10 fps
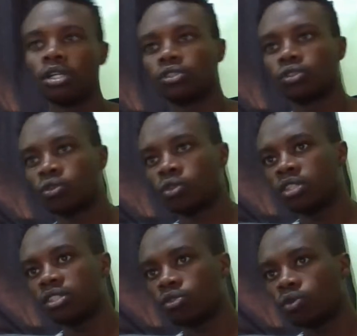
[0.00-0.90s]
So
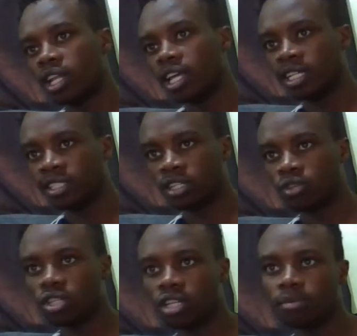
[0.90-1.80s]
this is when I
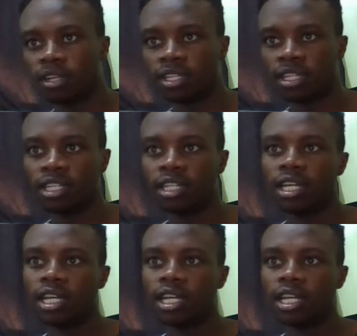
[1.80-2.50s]
executed my trade.